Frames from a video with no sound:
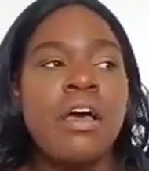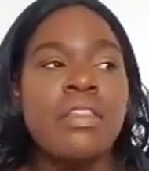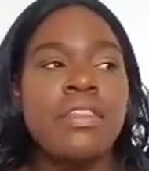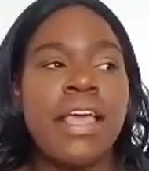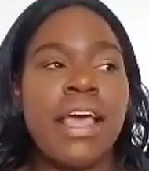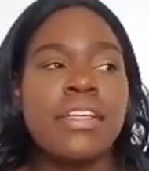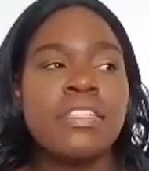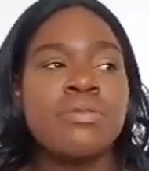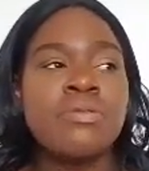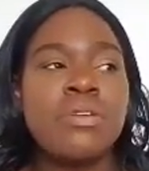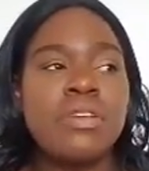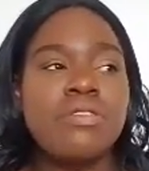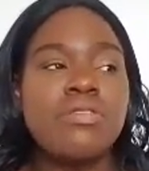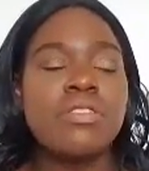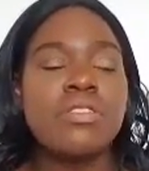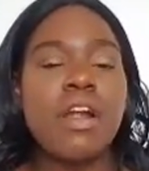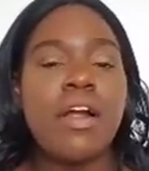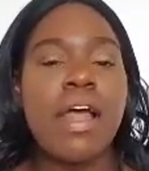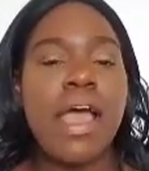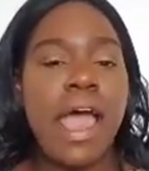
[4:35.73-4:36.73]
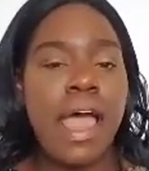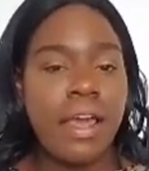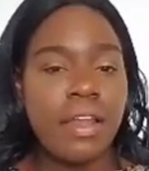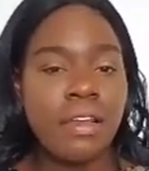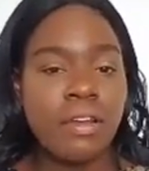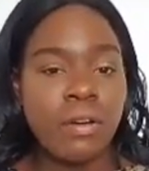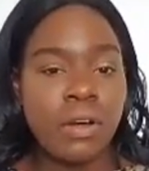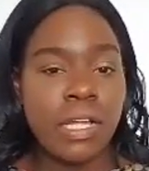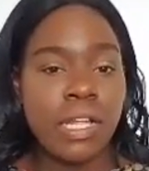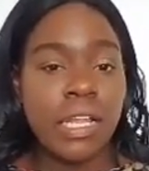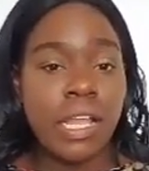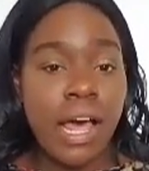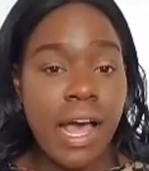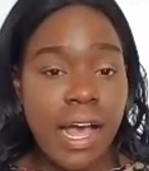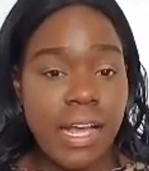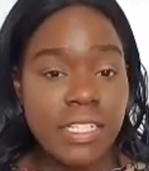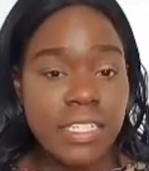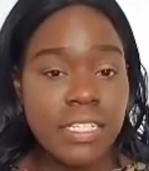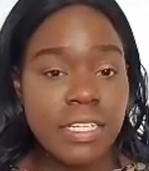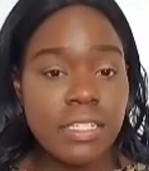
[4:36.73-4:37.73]
that's when you start adding on
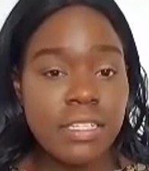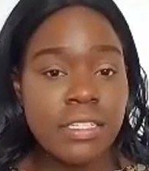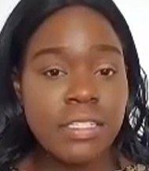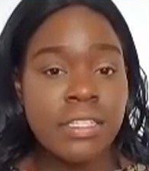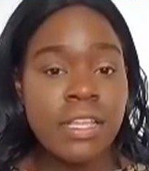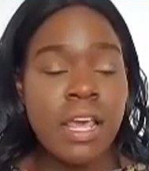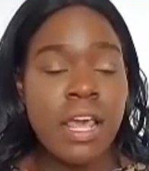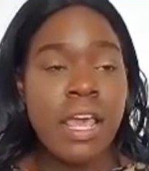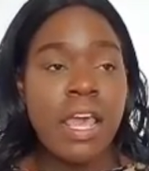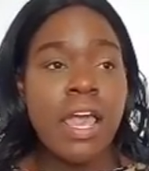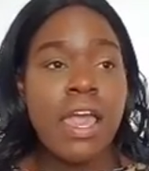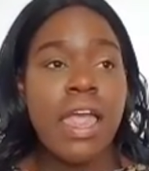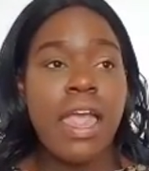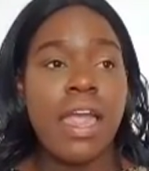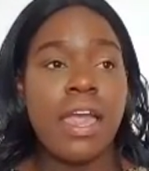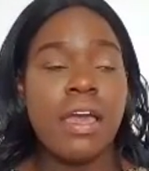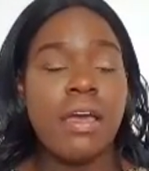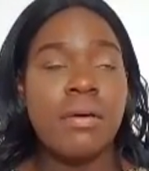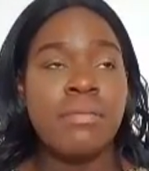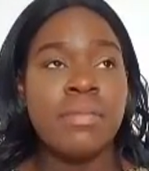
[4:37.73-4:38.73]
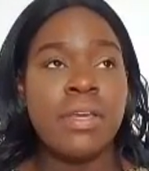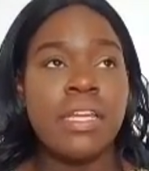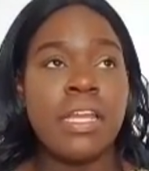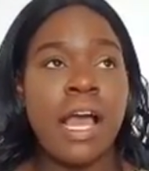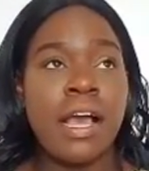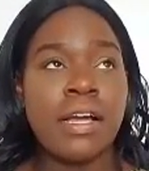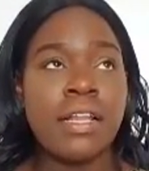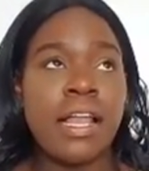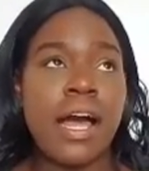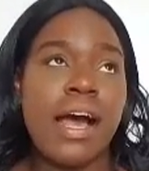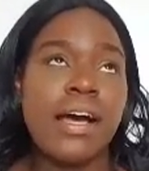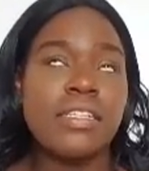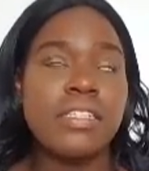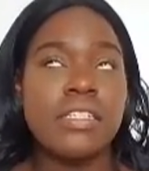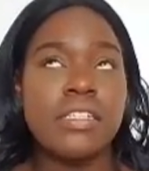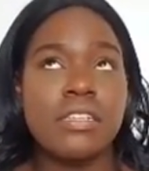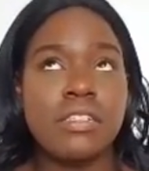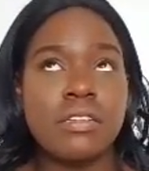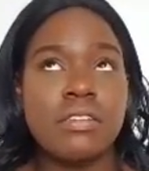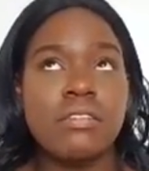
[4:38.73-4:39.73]
classes, and I mean, not
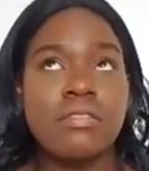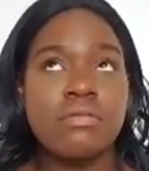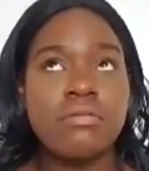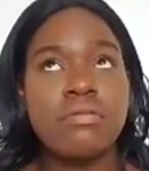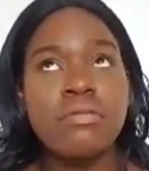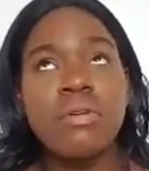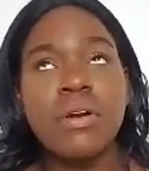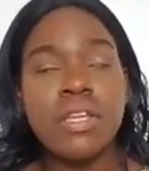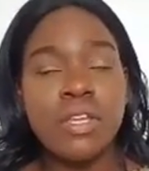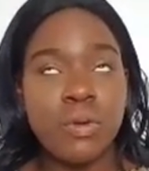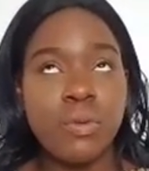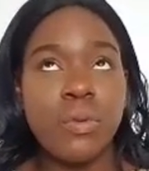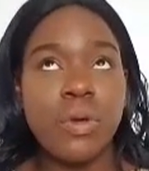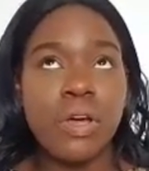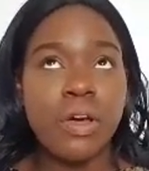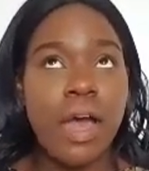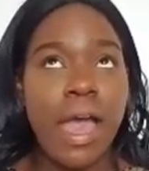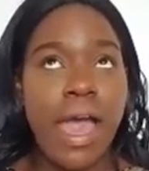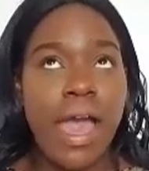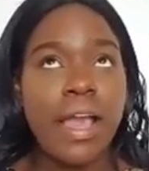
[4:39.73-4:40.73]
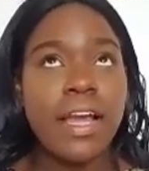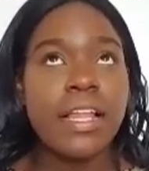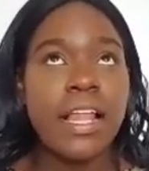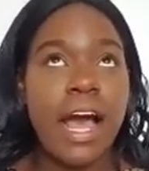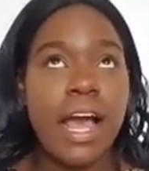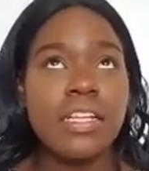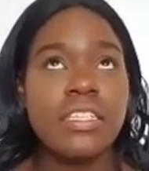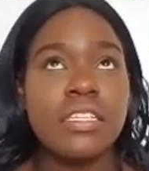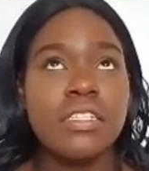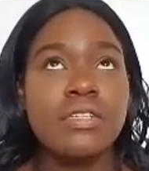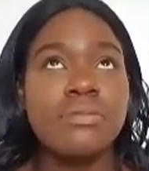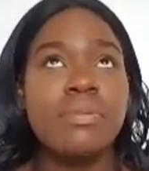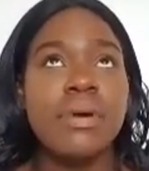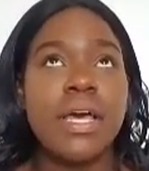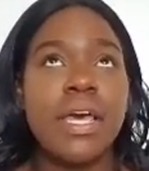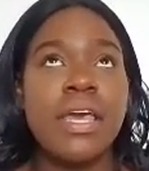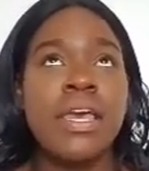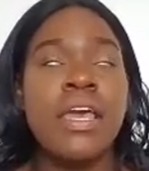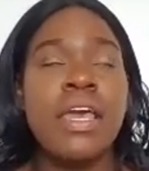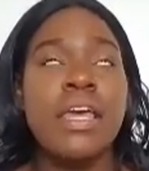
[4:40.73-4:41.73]
classes, well, you will add classes,
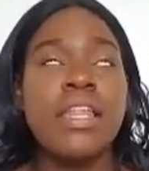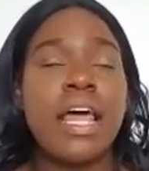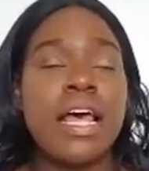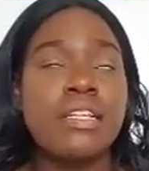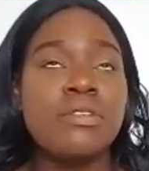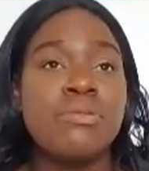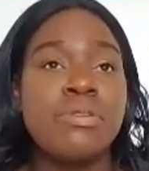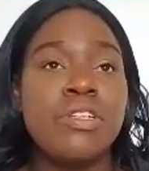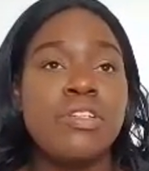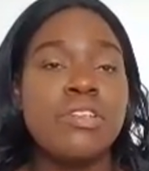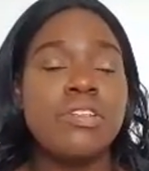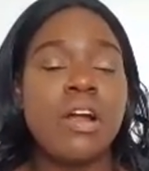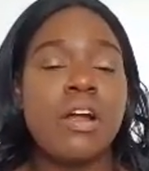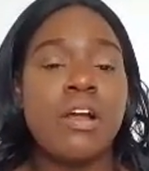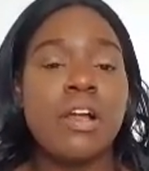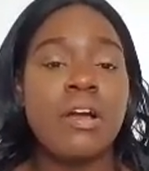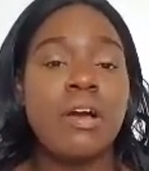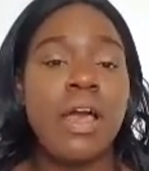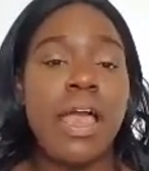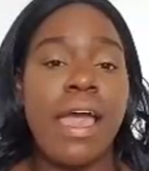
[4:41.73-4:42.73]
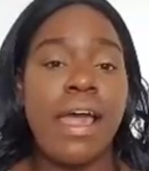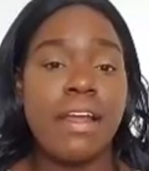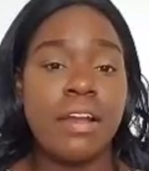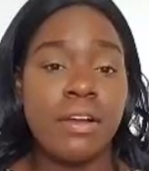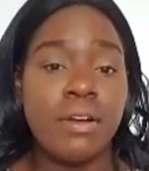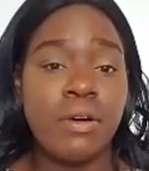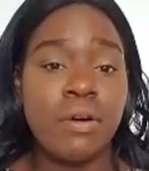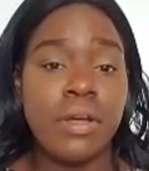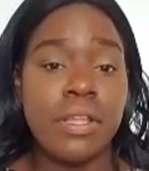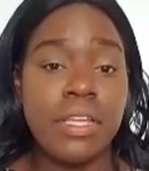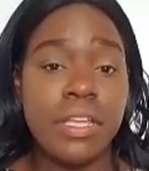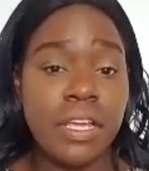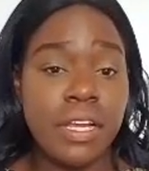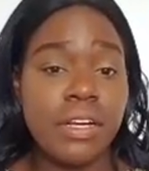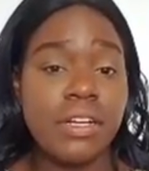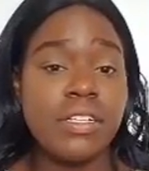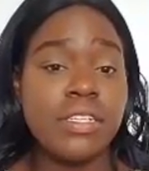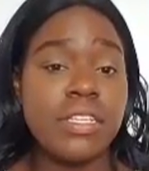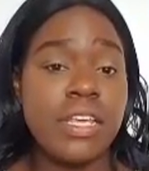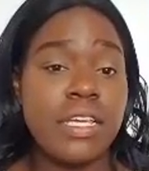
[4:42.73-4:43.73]
but that's when you start adding on
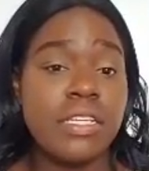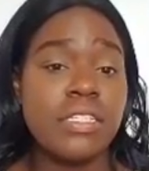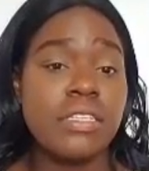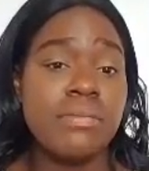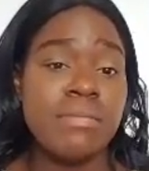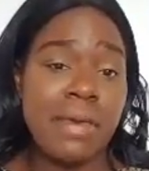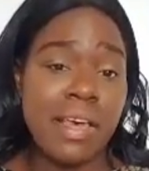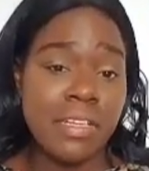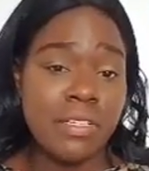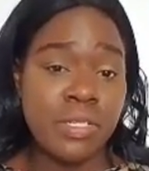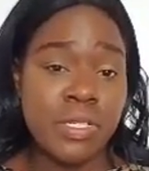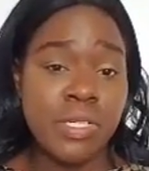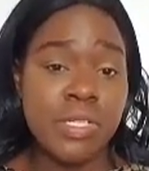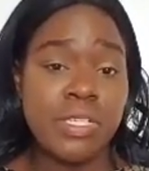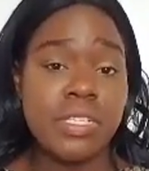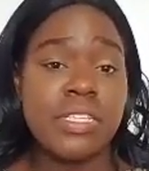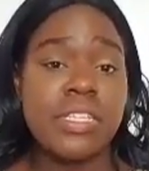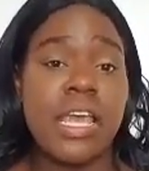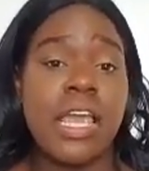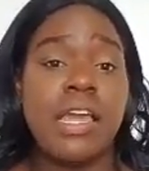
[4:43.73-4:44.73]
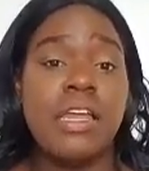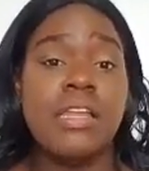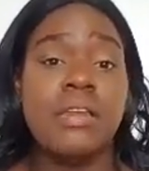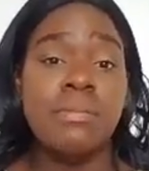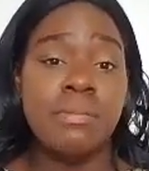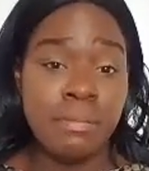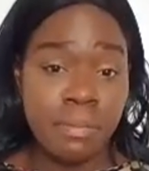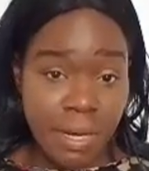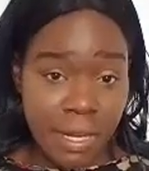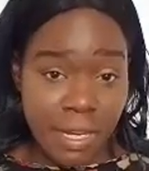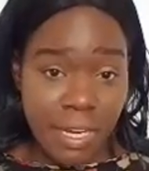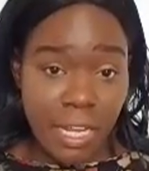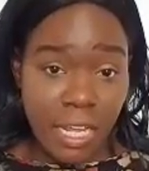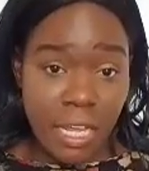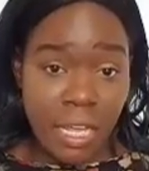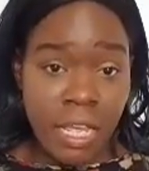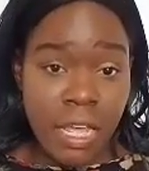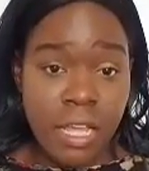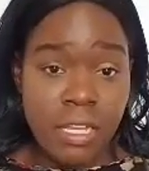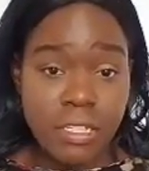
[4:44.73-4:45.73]
years and semesters and
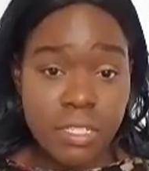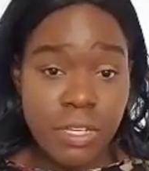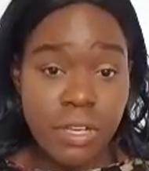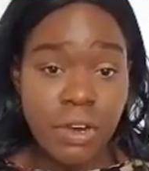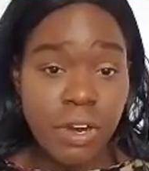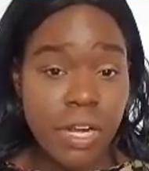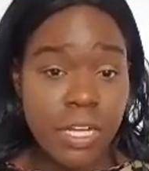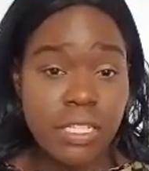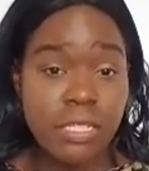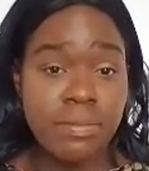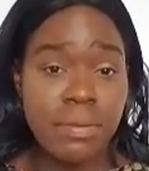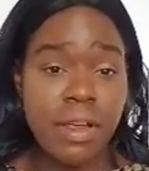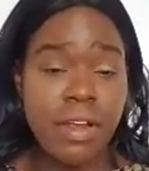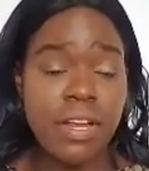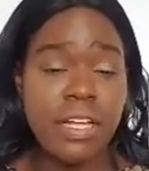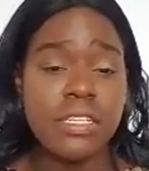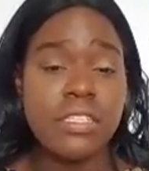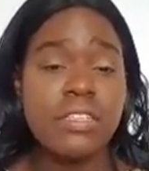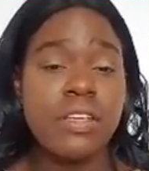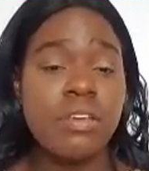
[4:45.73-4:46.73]
money to your experience.